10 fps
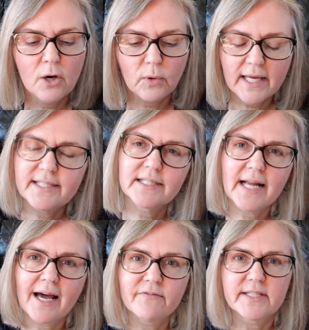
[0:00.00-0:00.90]
Well, I did
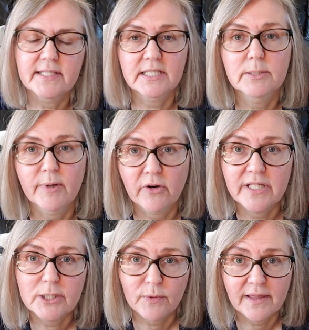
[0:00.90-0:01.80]
have this
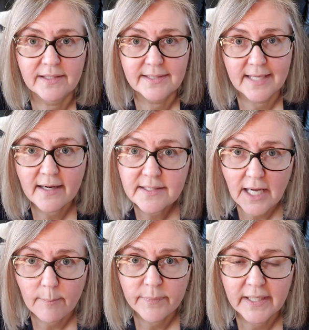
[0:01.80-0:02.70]
experience with this next
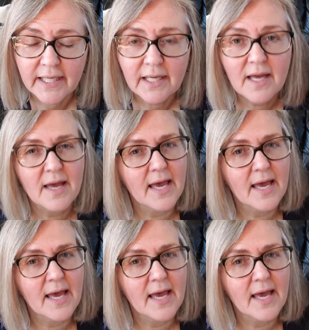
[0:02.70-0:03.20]
company,